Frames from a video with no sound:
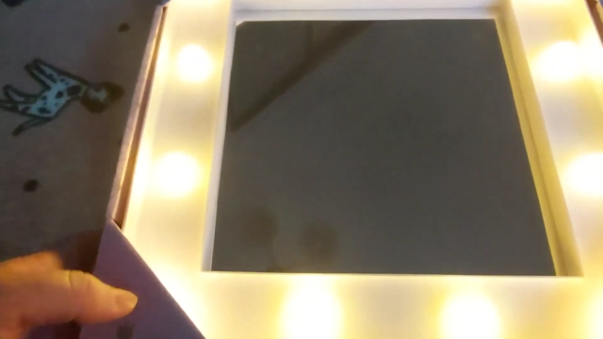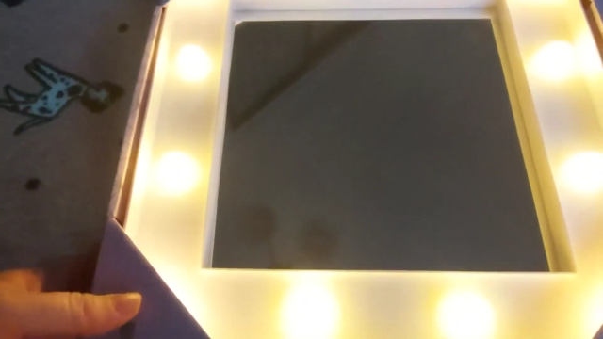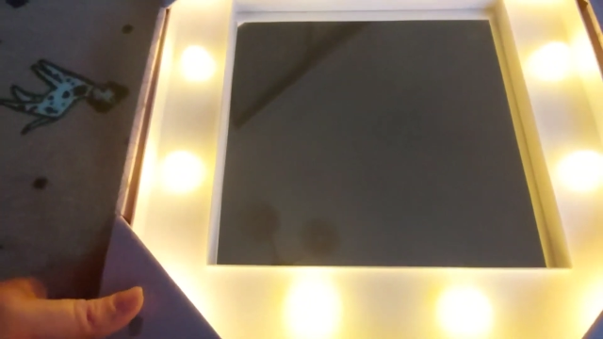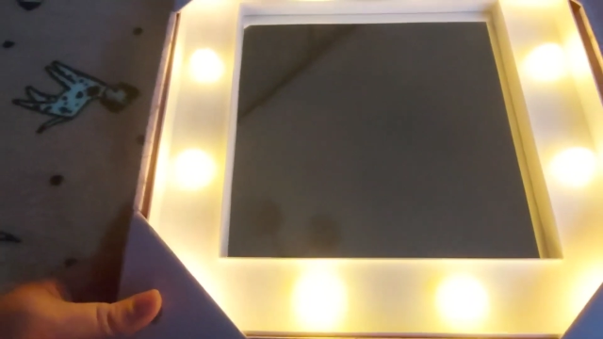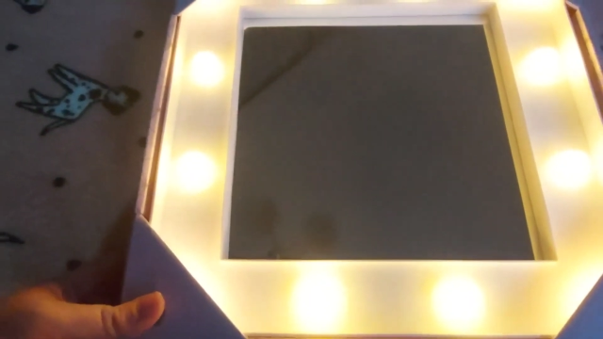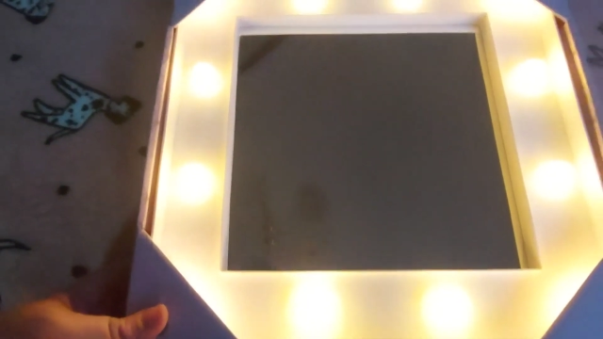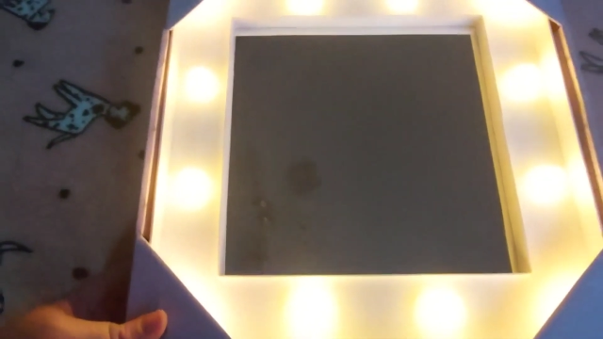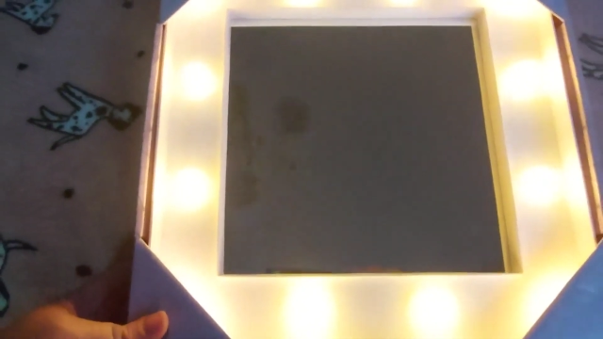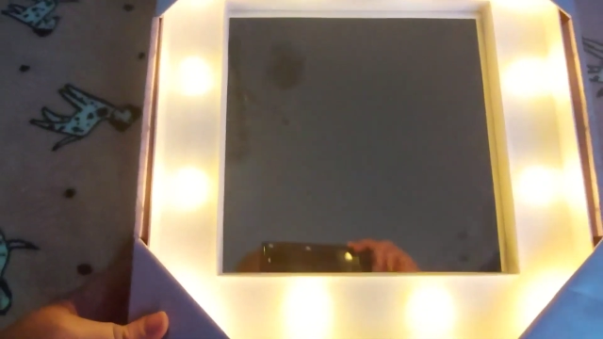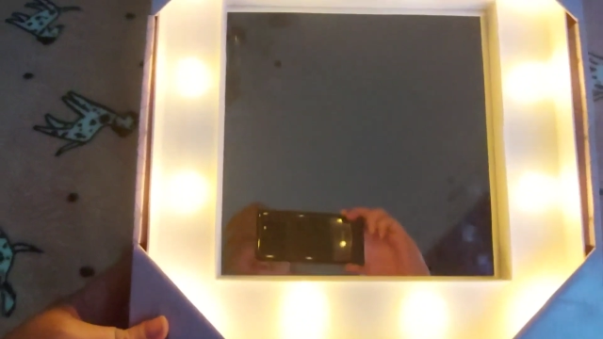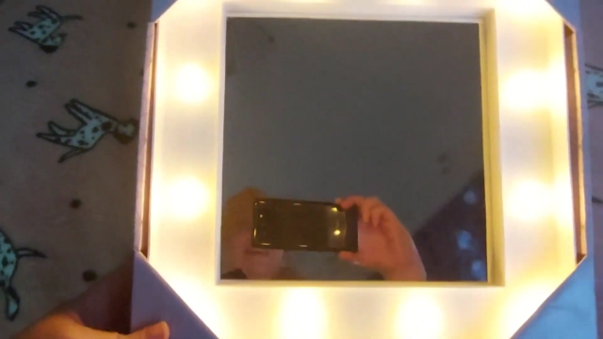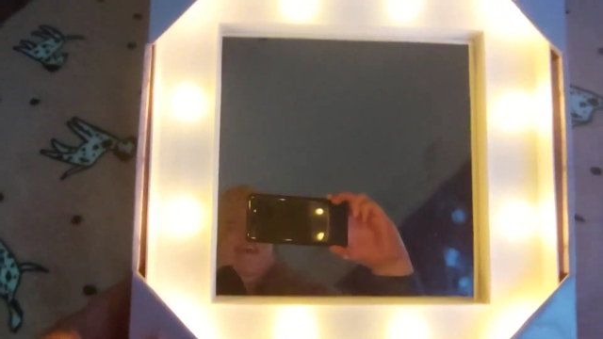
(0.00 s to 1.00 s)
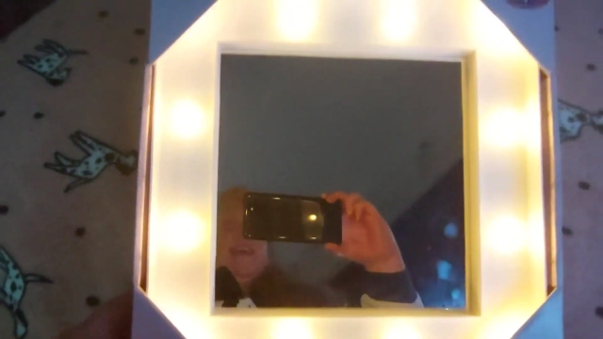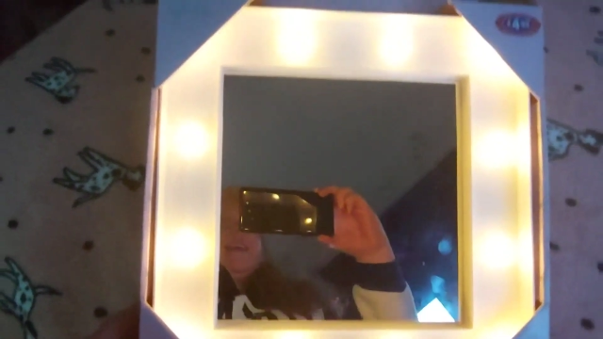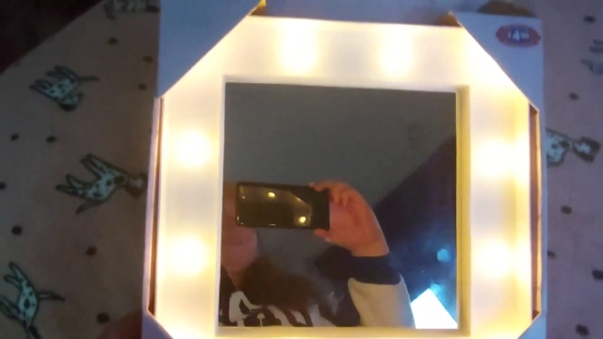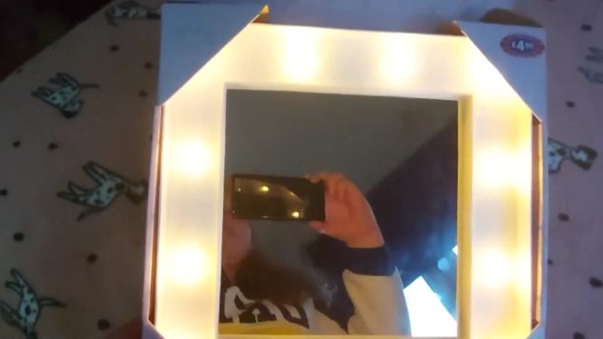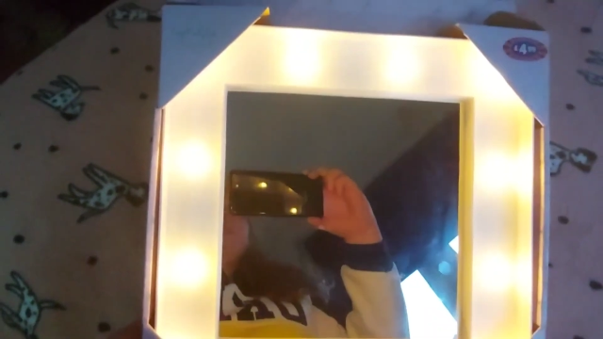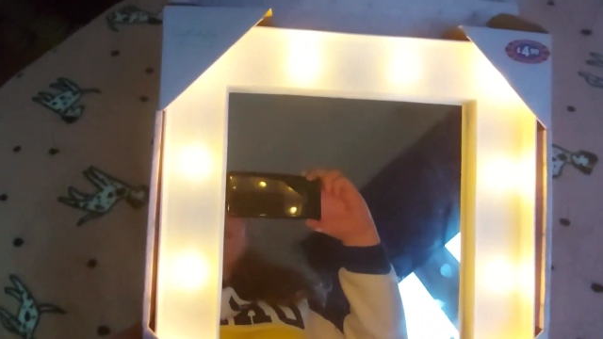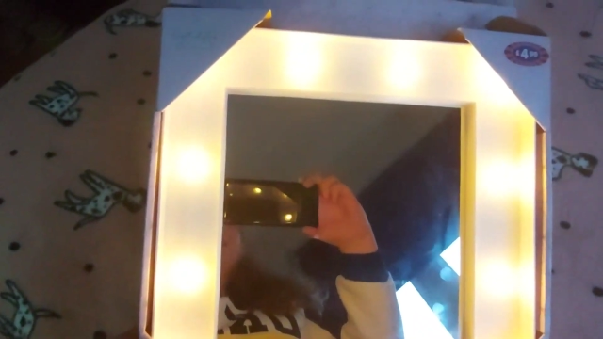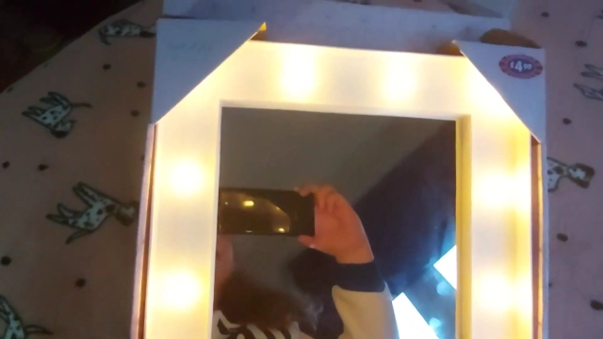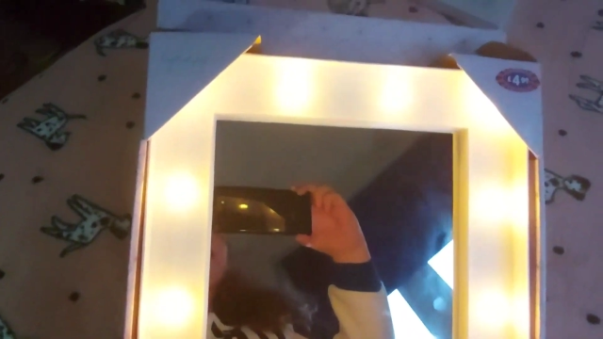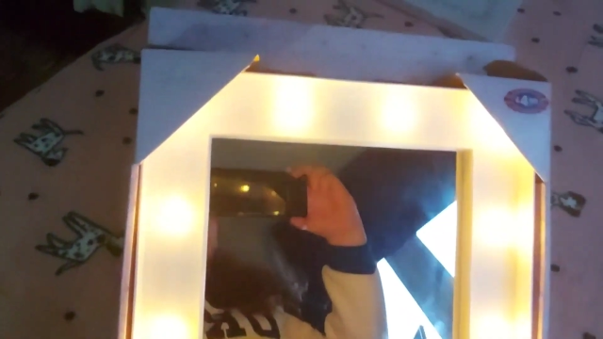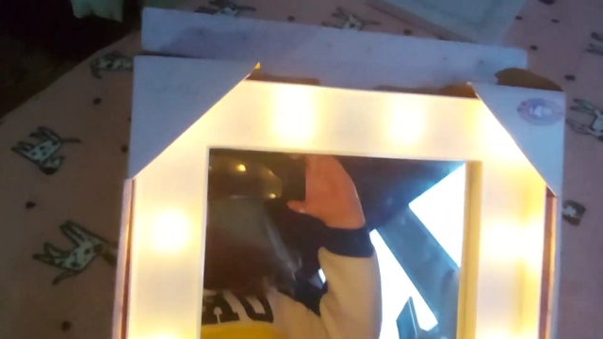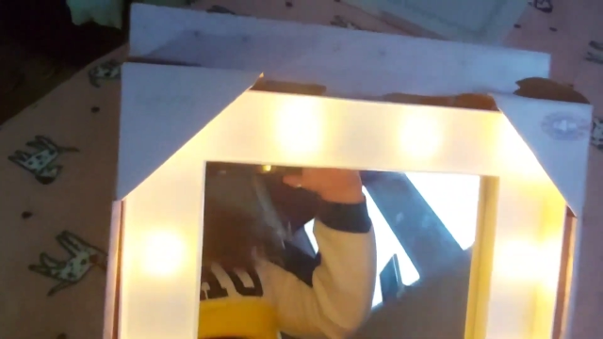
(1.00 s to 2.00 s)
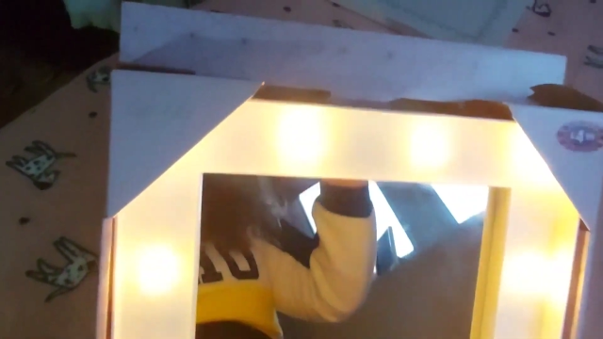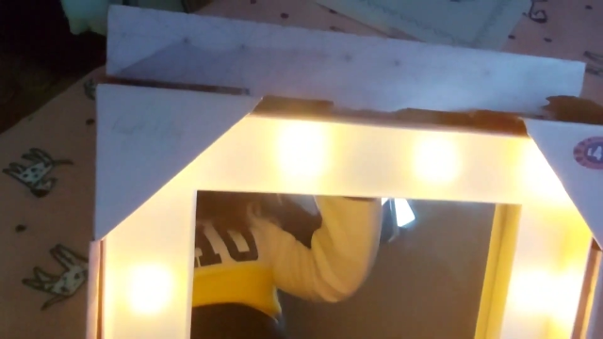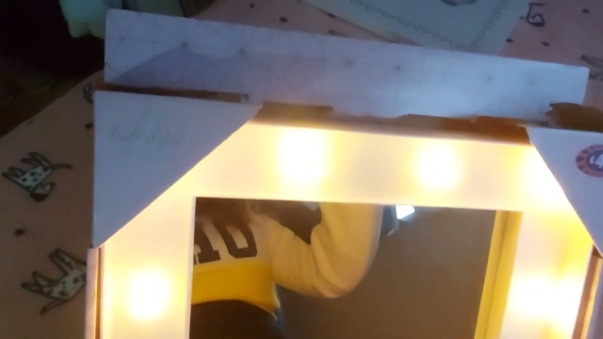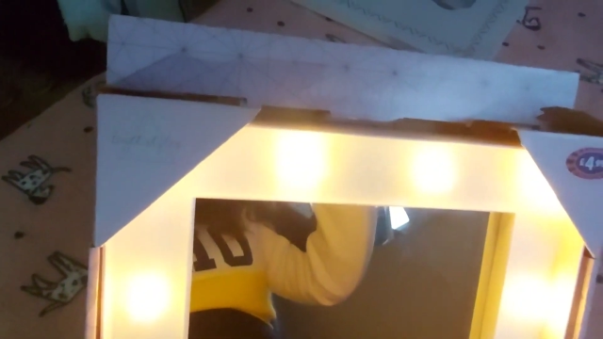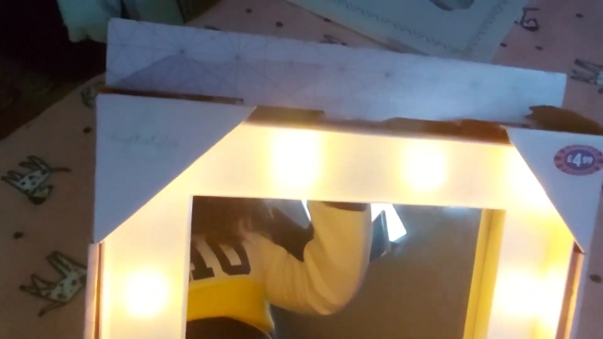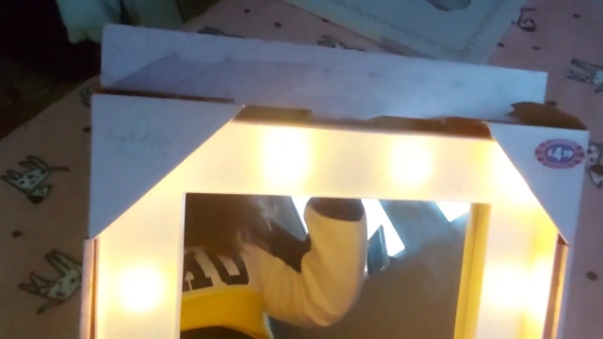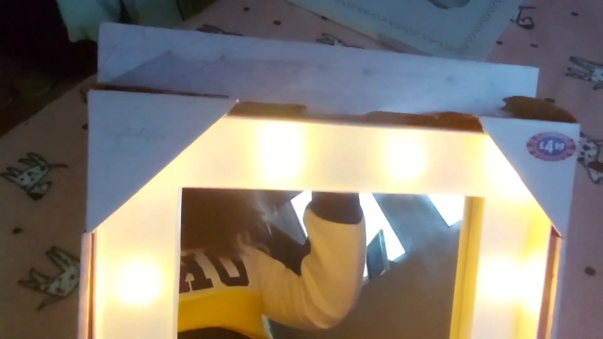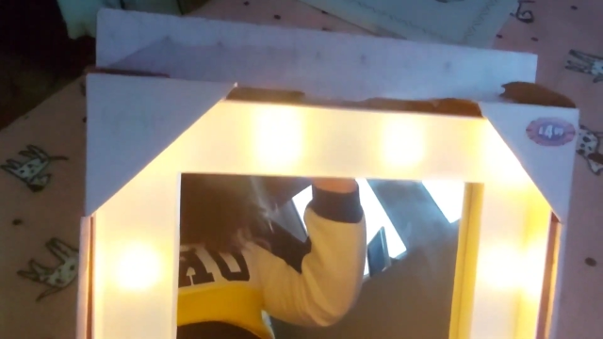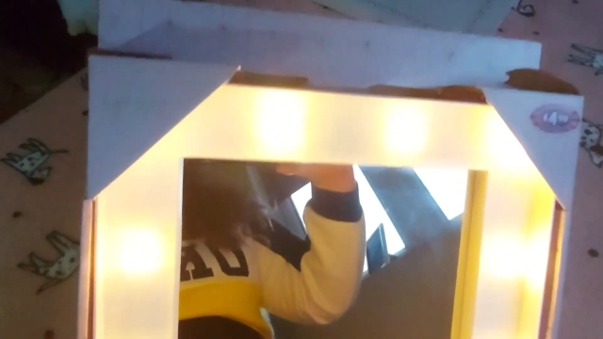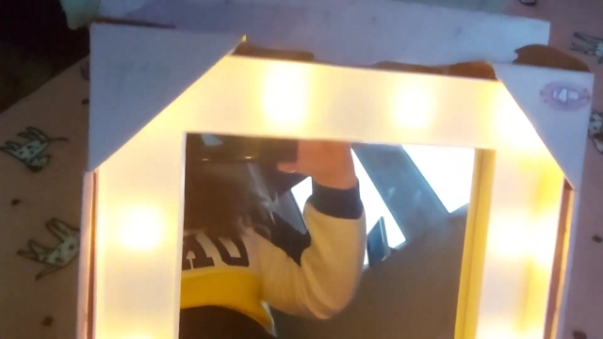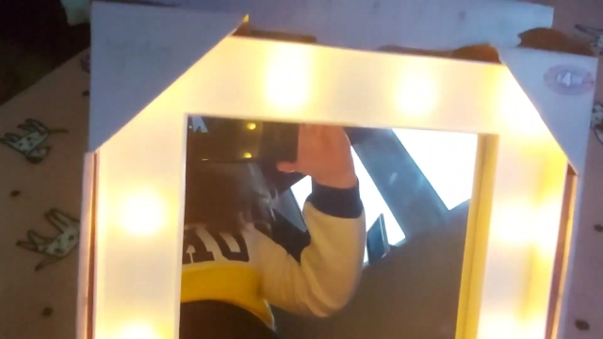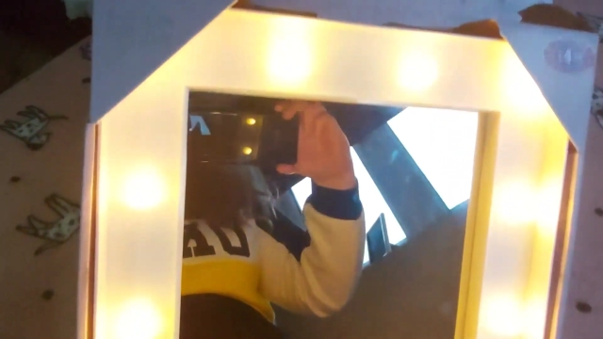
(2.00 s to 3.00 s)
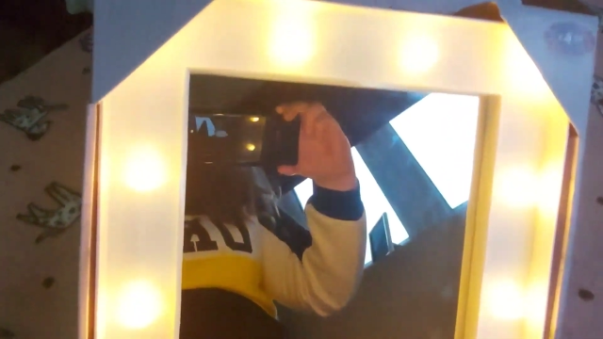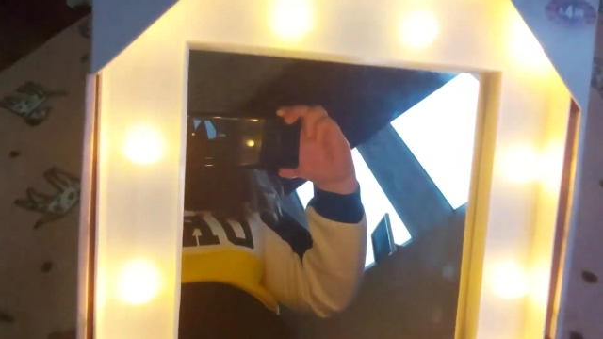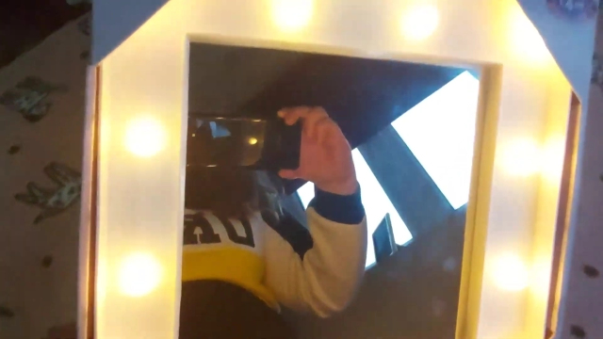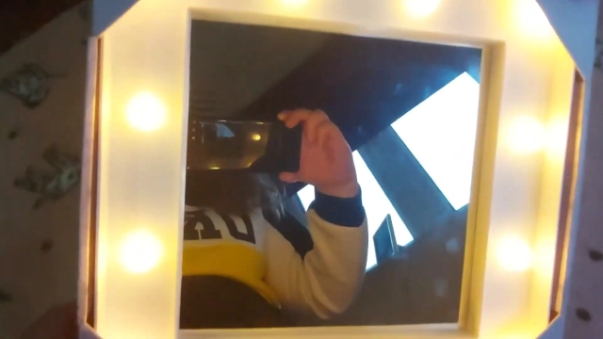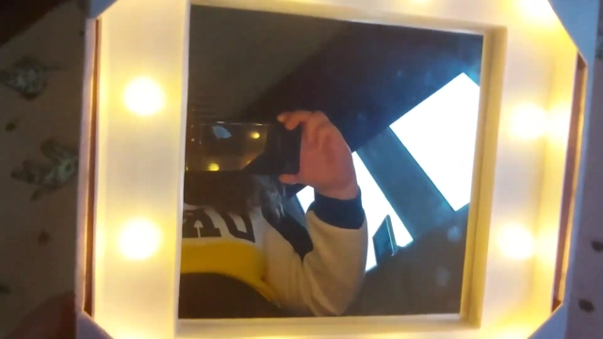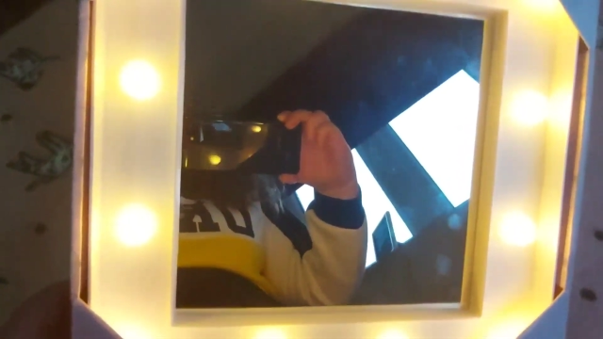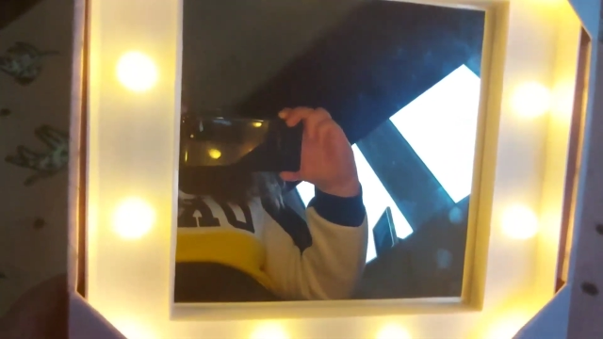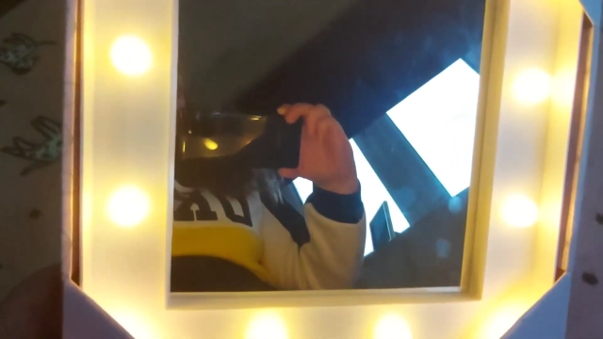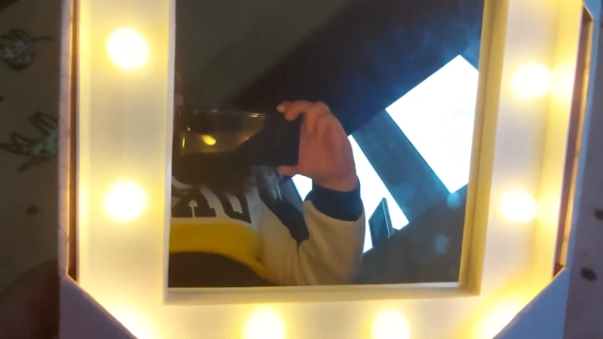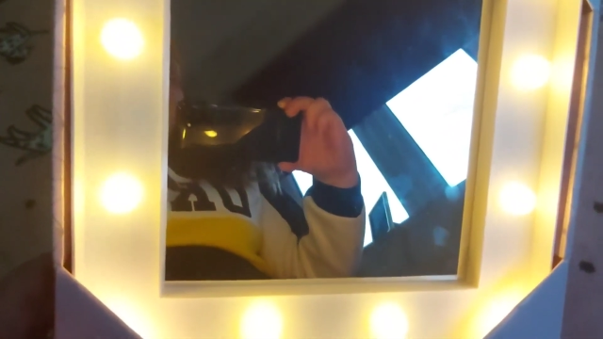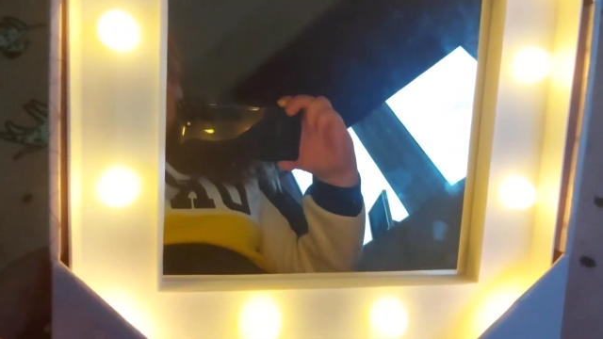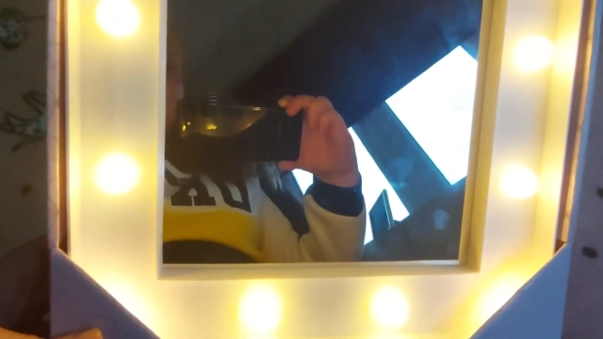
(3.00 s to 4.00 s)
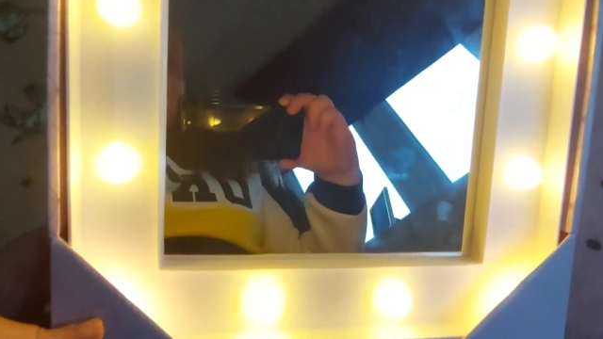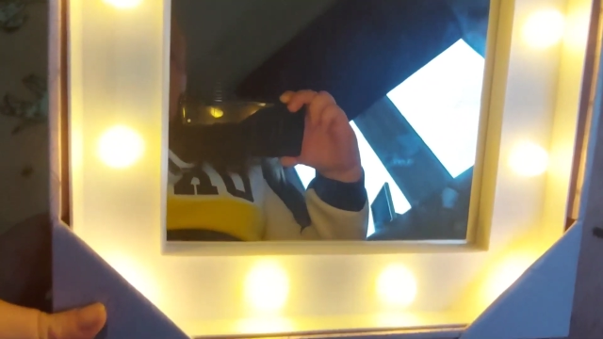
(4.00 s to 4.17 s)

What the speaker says: (no speaker visible)